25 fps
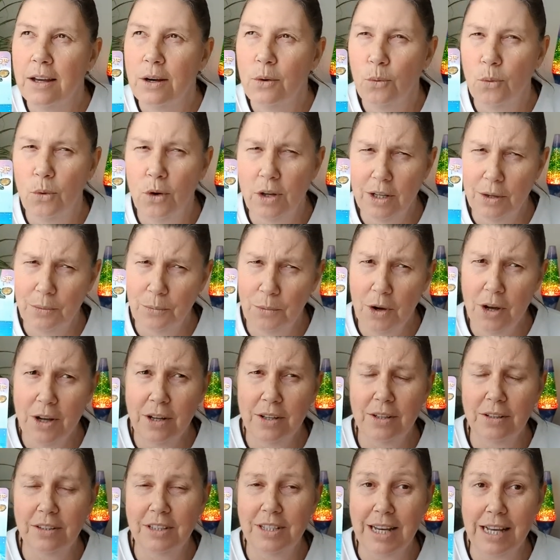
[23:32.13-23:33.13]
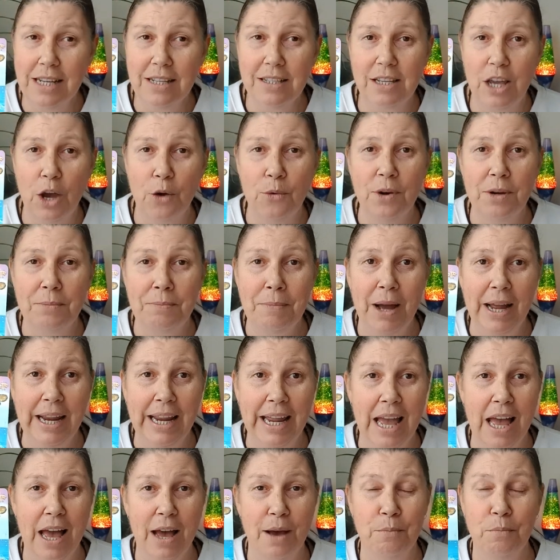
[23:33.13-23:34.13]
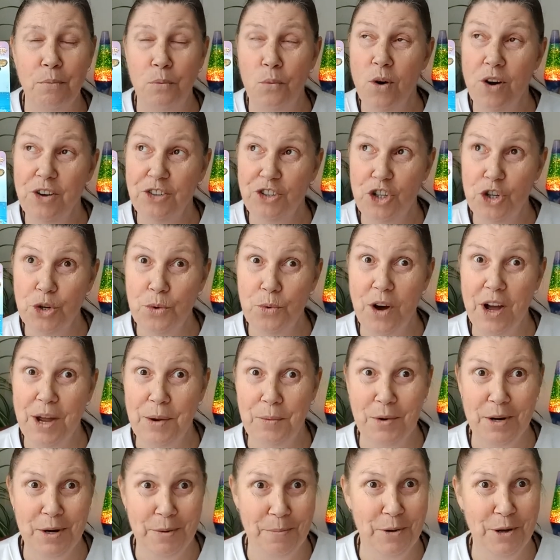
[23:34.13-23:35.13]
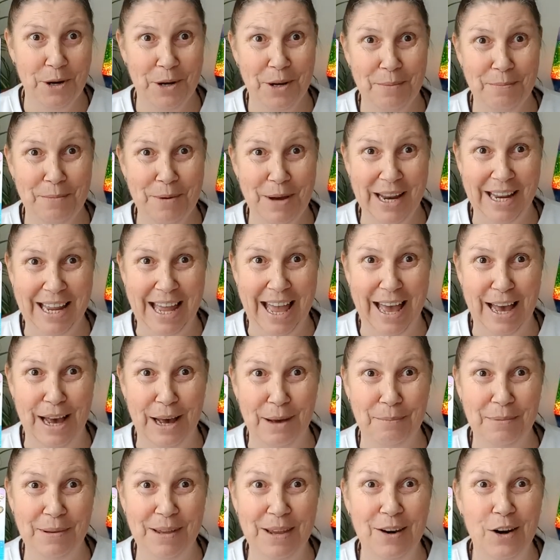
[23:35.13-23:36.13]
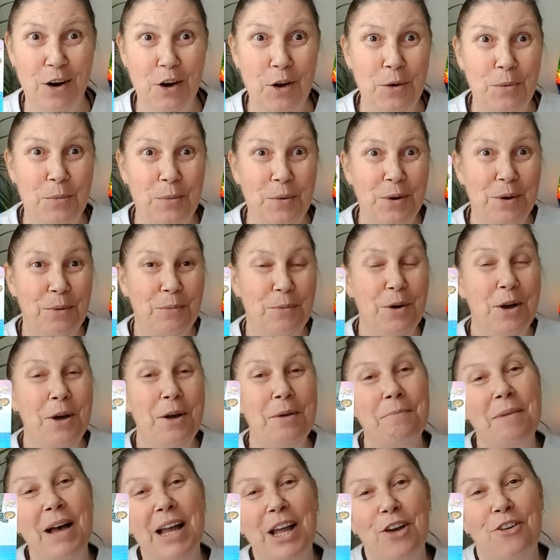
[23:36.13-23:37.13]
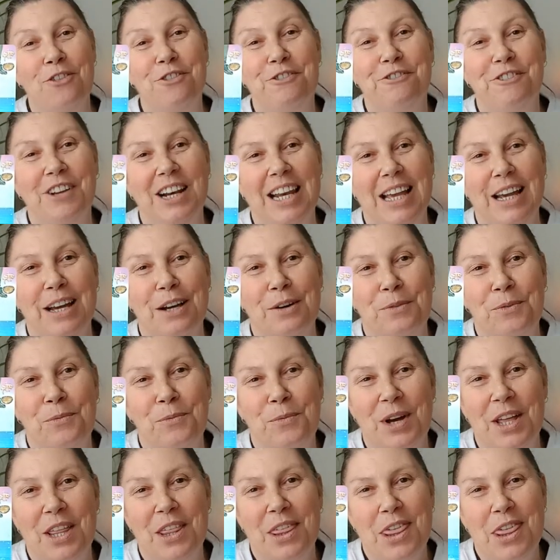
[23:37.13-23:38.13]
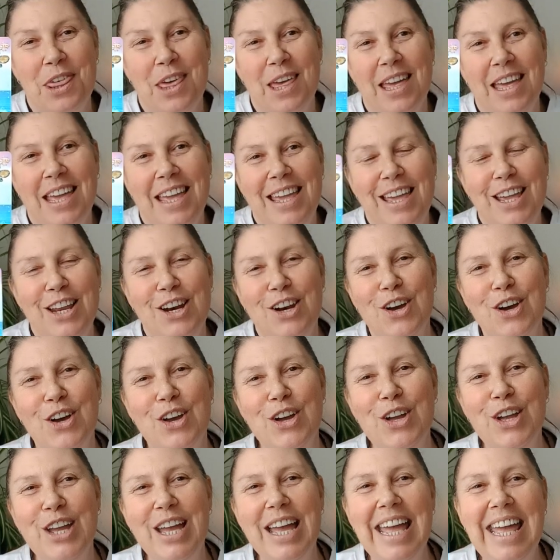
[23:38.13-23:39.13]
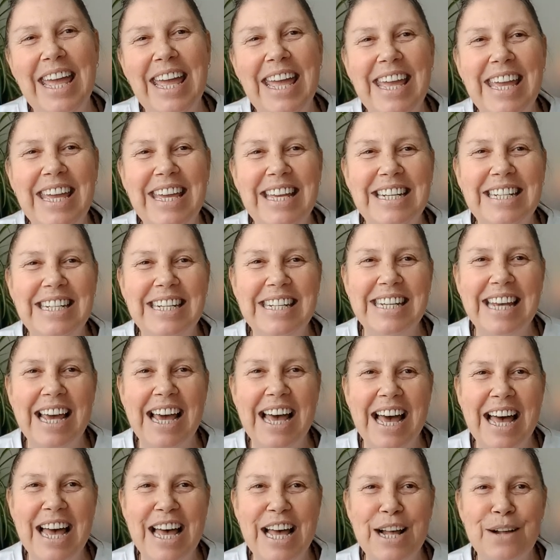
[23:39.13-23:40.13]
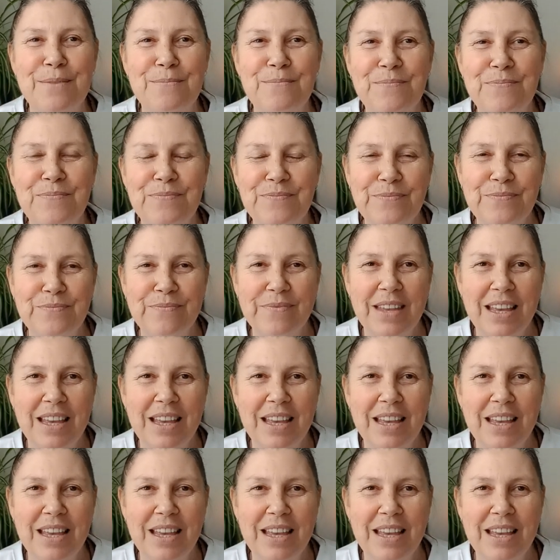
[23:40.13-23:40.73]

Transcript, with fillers: What what does go in my cup? What do I want to put in my cup? You know, what, what am I going to fill it up with? You know, and, um,